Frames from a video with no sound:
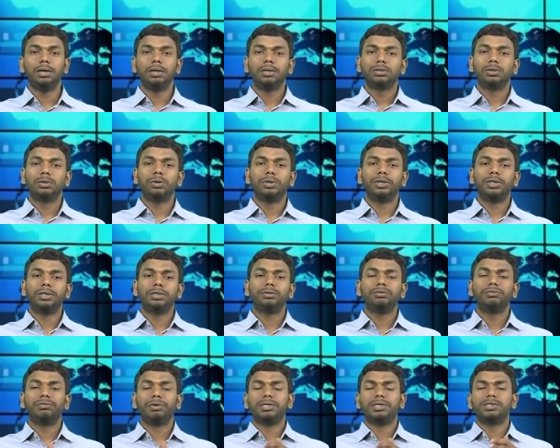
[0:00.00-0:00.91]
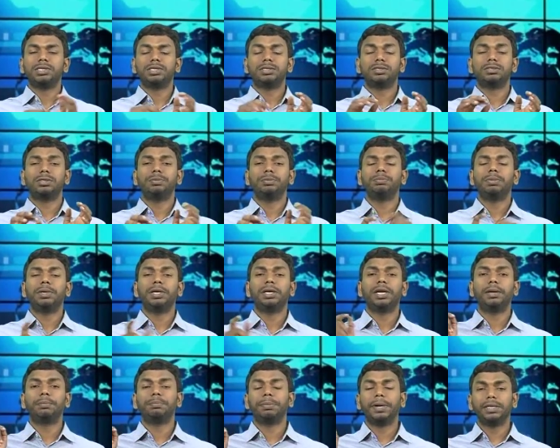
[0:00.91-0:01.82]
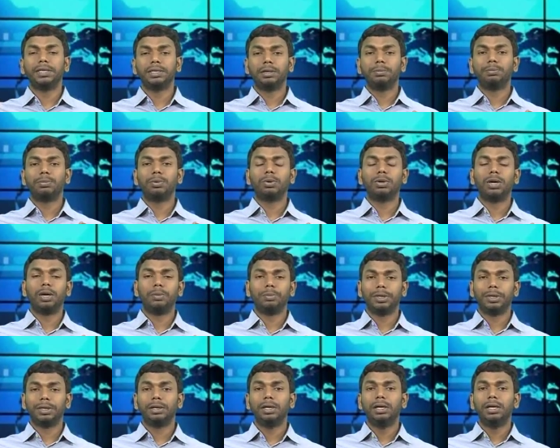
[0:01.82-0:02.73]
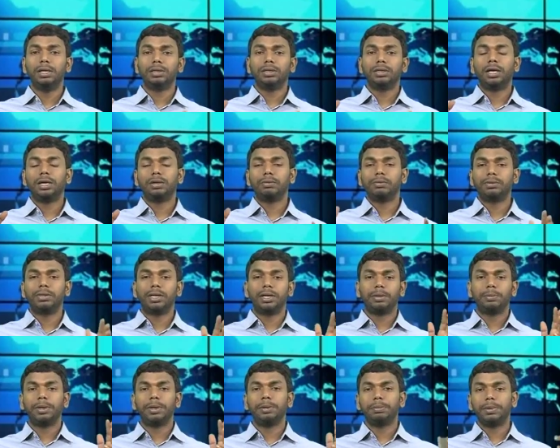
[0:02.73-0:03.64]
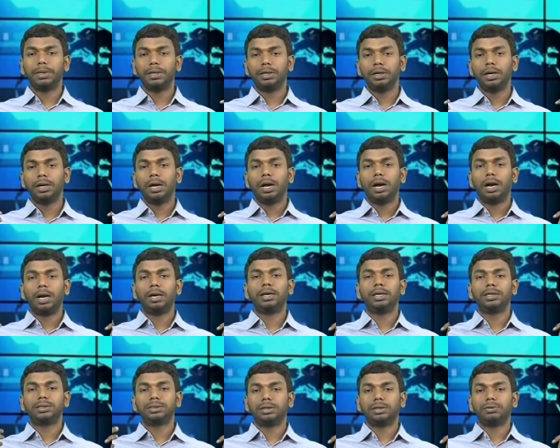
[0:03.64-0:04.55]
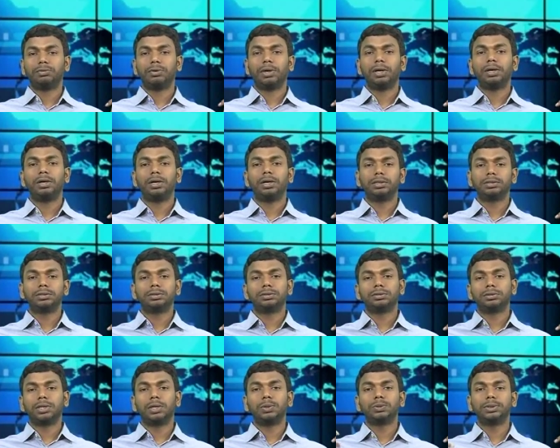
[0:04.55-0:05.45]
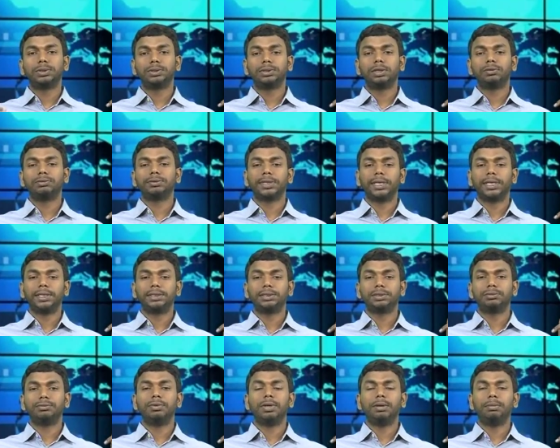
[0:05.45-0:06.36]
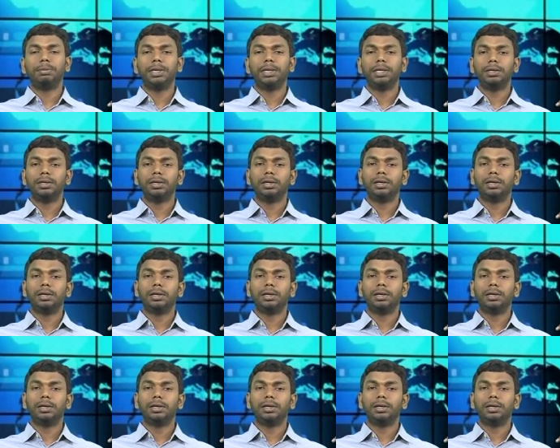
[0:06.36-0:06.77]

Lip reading: So if I just simply type Python programming, there may be hundreds, thousands of sites will be